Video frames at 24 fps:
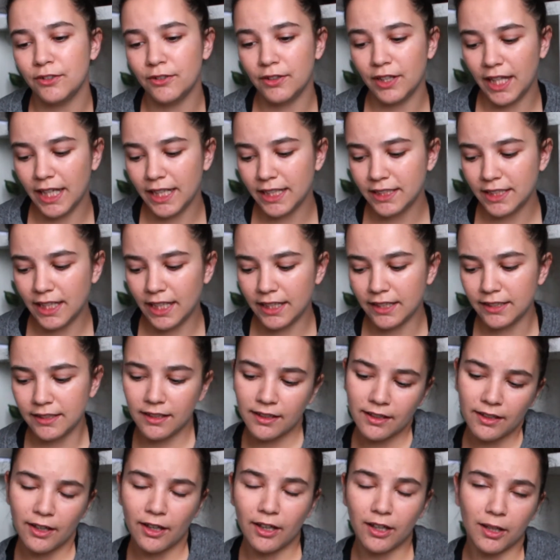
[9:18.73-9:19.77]
or like take
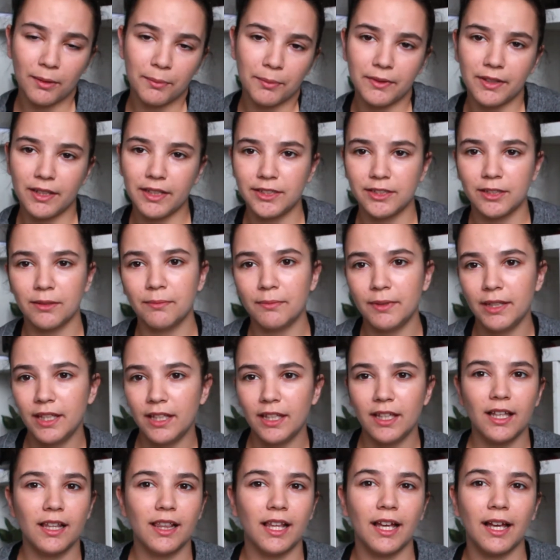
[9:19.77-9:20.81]
a couple things from
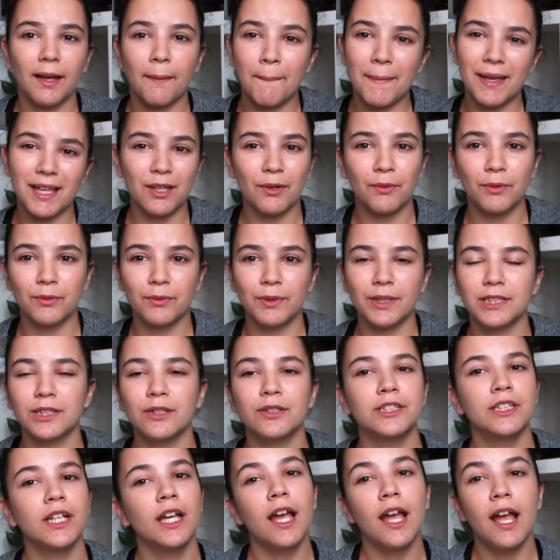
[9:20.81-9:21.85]
me and like make your own
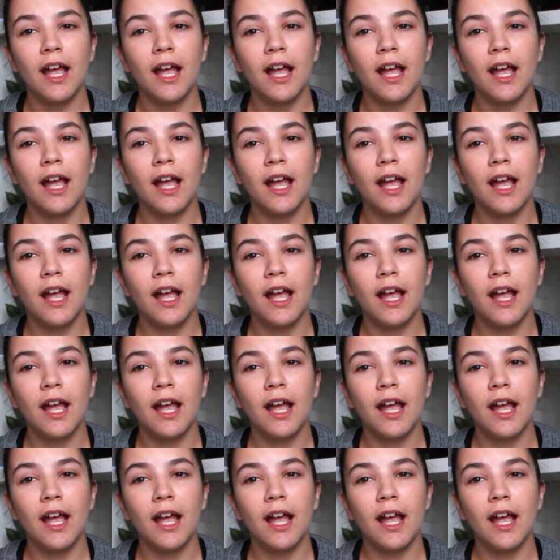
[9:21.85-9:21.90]
research.